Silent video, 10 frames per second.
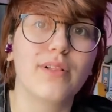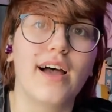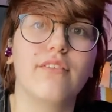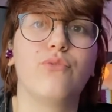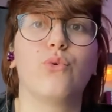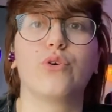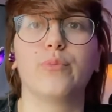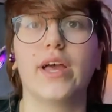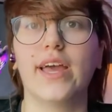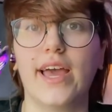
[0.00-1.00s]

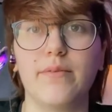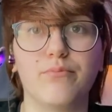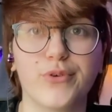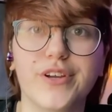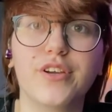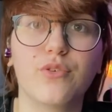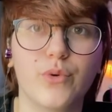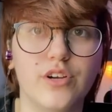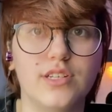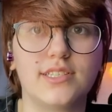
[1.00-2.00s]
platform and bringing
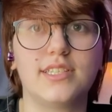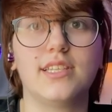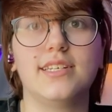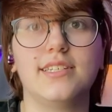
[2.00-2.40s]
awareness to